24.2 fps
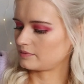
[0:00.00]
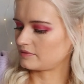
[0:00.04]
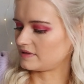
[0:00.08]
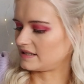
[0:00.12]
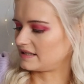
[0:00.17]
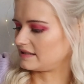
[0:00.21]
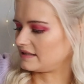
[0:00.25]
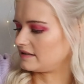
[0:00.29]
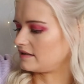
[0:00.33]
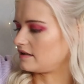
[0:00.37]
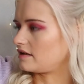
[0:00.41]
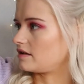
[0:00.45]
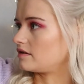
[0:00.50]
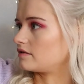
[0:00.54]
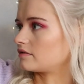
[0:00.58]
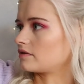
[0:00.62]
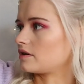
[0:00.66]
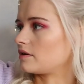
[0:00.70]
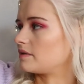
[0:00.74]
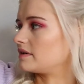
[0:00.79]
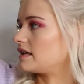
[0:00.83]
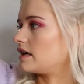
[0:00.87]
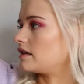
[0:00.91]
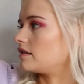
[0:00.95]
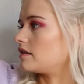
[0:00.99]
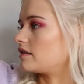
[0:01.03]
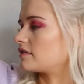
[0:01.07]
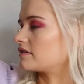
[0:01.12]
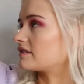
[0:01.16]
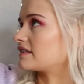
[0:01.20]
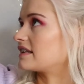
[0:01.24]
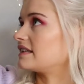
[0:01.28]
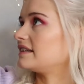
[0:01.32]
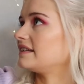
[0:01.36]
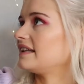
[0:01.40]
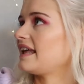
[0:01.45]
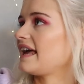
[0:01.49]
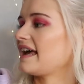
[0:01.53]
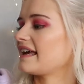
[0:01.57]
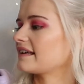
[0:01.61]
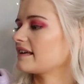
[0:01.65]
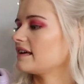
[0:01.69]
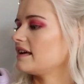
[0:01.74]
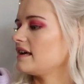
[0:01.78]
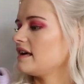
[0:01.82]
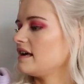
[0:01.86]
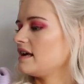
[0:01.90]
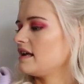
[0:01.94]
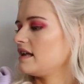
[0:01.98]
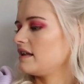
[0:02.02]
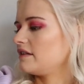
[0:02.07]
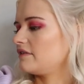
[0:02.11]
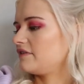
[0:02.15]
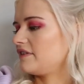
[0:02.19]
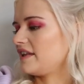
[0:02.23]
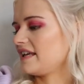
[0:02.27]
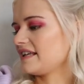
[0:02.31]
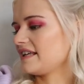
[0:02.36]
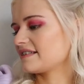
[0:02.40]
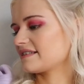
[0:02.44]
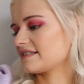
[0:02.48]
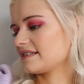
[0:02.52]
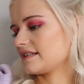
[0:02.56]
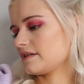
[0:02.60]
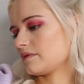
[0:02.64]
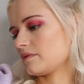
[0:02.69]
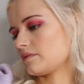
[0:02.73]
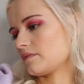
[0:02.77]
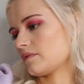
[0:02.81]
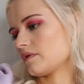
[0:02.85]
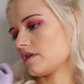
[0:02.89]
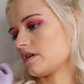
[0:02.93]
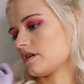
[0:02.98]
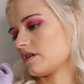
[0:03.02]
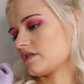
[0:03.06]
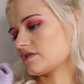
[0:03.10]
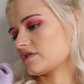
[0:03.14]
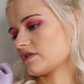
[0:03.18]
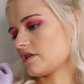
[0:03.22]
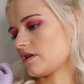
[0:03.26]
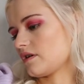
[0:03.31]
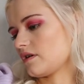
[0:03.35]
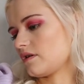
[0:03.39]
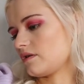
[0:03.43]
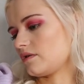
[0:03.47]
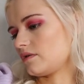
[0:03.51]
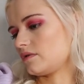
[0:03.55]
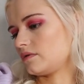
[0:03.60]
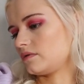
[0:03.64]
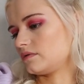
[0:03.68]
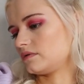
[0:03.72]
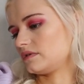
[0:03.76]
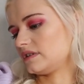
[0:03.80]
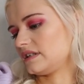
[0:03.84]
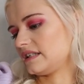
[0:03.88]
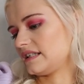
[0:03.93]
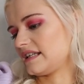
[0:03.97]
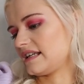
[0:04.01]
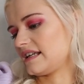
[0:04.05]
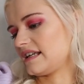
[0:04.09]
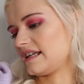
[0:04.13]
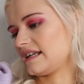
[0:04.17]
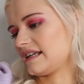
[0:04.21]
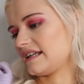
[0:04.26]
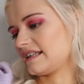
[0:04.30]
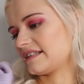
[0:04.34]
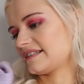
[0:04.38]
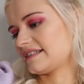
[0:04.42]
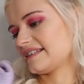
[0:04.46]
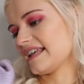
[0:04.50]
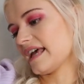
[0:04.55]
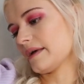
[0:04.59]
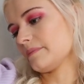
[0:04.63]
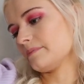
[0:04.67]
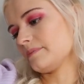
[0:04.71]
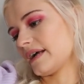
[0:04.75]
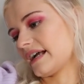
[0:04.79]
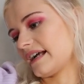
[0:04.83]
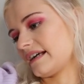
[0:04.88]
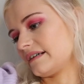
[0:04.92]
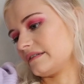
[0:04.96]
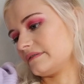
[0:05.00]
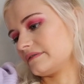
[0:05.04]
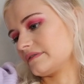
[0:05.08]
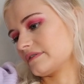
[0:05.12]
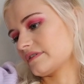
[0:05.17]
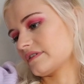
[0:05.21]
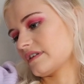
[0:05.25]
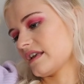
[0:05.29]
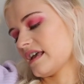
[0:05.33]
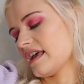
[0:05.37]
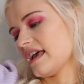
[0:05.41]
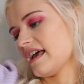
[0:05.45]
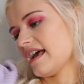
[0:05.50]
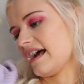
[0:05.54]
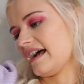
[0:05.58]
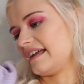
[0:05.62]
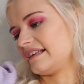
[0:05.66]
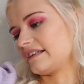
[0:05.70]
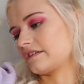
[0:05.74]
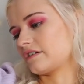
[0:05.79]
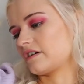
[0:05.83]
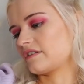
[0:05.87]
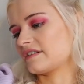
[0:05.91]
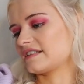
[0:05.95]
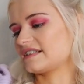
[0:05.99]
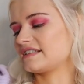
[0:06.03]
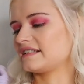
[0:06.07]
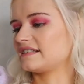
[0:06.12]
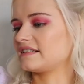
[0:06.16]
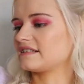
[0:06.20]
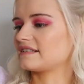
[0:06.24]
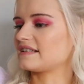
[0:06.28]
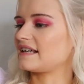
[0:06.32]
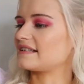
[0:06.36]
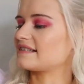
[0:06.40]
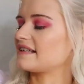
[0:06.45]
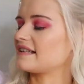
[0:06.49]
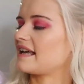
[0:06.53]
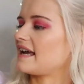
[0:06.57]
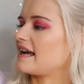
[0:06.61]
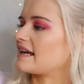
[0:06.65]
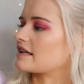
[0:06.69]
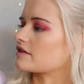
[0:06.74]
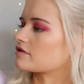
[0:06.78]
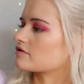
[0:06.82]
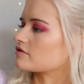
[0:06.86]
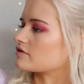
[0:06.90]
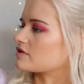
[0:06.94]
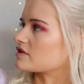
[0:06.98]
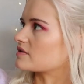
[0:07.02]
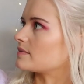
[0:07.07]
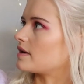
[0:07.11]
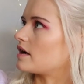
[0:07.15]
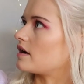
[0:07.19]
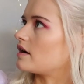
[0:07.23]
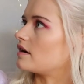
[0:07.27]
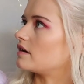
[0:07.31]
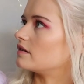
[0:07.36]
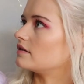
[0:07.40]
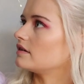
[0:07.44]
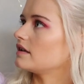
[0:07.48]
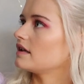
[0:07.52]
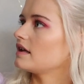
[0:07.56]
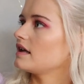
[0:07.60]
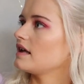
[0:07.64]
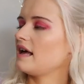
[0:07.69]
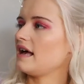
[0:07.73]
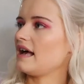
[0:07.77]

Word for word: print going along the leg. This was only £10 and I got this in a size extra small.